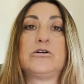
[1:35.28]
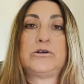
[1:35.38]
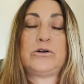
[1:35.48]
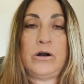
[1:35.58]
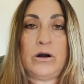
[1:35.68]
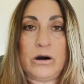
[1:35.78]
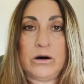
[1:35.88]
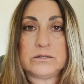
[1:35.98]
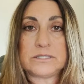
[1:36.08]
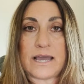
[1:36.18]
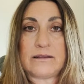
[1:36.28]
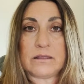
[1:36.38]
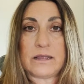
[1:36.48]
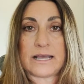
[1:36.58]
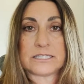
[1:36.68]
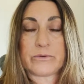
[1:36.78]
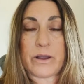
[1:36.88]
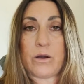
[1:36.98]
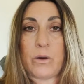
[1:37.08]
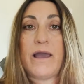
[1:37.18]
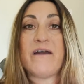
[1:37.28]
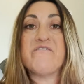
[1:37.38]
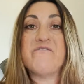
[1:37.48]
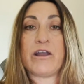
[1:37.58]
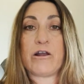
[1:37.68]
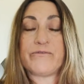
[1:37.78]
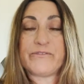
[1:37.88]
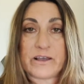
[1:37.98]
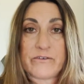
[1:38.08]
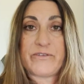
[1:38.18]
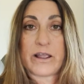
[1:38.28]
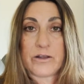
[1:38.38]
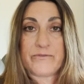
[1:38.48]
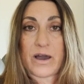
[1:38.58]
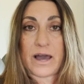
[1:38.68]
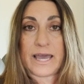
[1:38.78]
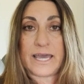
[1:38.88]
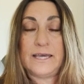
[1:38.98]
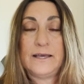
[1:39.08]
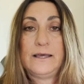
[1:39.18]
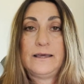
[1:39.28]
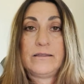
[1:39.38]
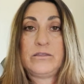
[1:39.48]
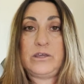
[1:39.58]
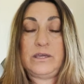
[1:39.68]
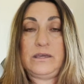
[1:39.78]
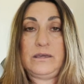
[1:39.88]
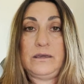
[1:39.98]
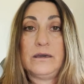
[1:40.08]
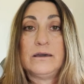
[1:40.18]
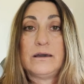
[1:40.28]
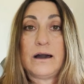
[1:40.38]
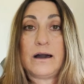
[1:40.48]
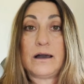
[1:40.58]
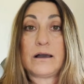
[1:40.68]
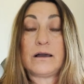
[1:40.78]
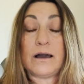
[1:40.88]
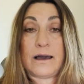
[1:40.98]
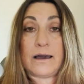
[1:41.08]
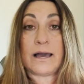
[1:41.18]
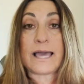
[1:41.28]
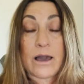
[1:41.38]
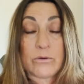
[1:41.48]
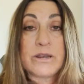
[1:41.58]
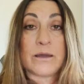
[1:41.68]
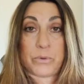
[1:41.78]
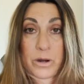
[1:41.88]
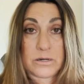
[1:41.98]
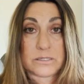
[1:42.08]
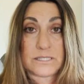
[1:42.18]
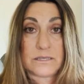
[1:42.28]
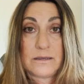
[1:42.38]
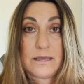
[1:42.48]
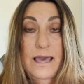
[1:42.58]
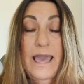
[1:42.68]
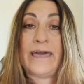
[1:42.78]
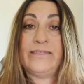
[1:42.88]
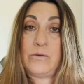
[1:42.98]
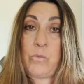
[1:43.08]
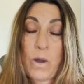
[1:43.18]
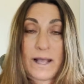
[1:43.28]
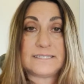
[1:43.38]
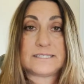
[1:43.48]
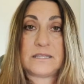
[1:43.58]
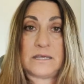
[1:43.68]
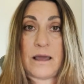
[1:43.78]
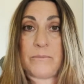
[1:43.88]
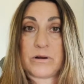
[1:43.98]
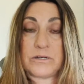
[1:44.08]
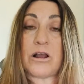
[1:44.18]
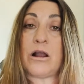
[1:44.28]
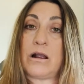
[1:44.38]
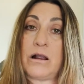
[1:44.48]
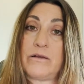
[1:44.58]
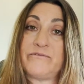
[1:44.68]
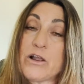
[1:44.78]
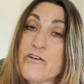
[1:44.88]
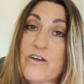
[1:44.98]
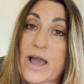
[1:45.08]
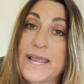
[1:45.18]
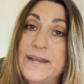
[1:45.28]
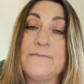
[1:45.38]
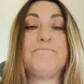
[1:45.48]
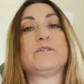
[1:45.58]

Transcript: call title and escrow, verify, verify the uh, account numbers, and then once the numbers are verified,